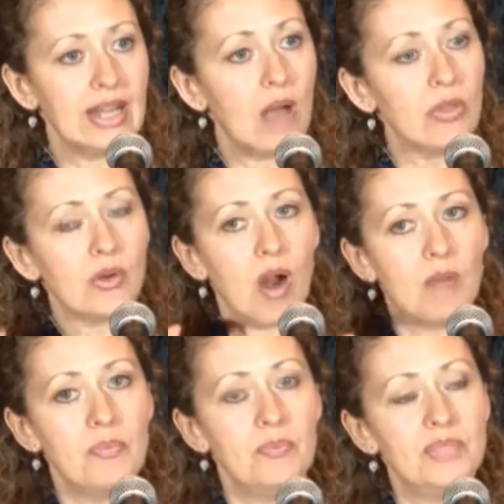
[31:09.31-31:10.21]
Now, there are
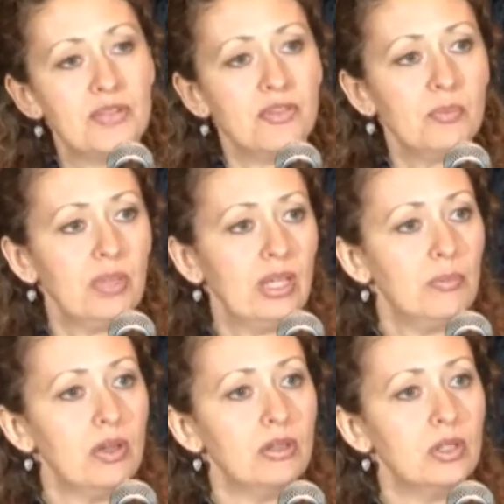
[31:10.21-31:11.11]
different
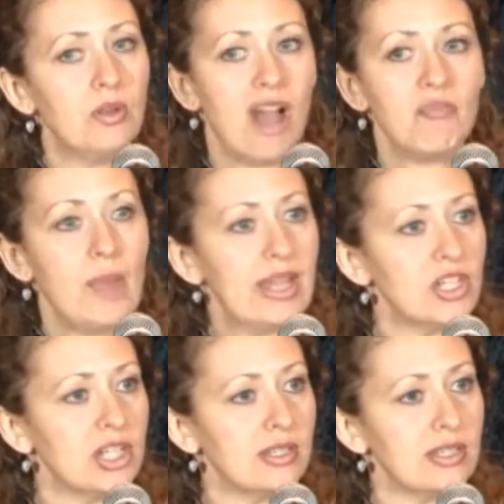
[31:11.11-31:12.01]
people who have
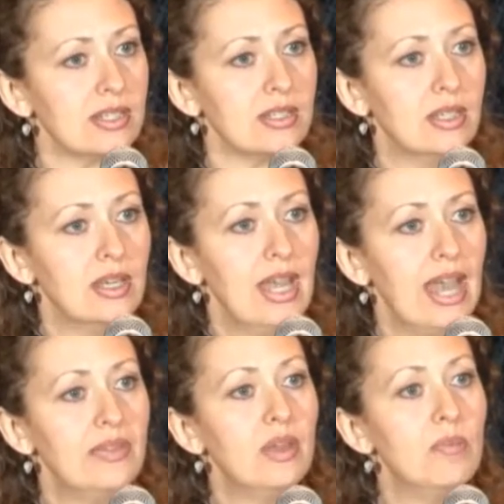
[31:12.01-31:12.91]
patience
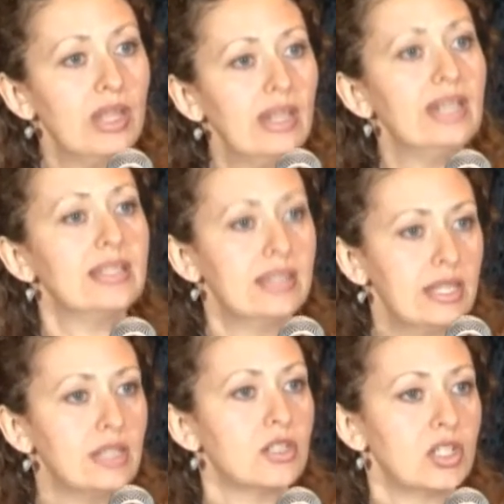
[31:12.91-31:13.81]
and the ability to
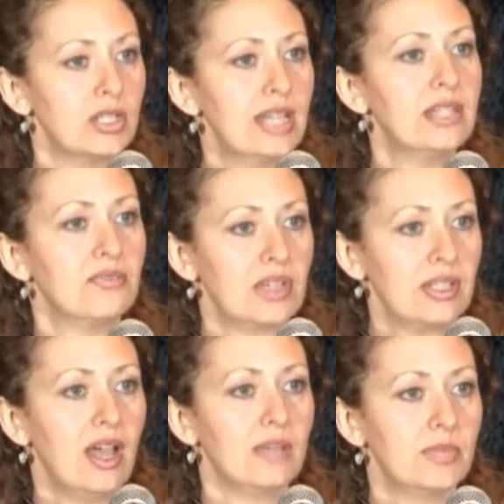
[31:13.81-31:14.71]
teach at different
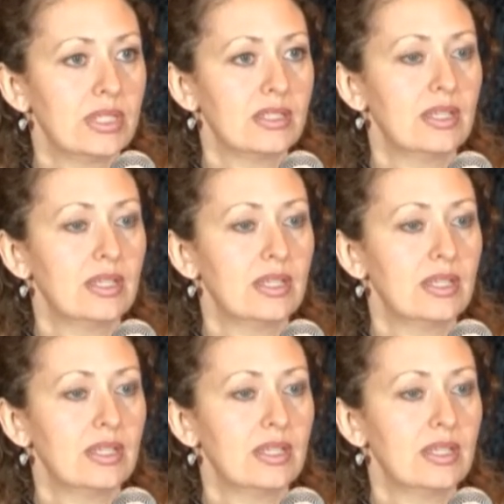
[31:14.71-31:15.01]
times,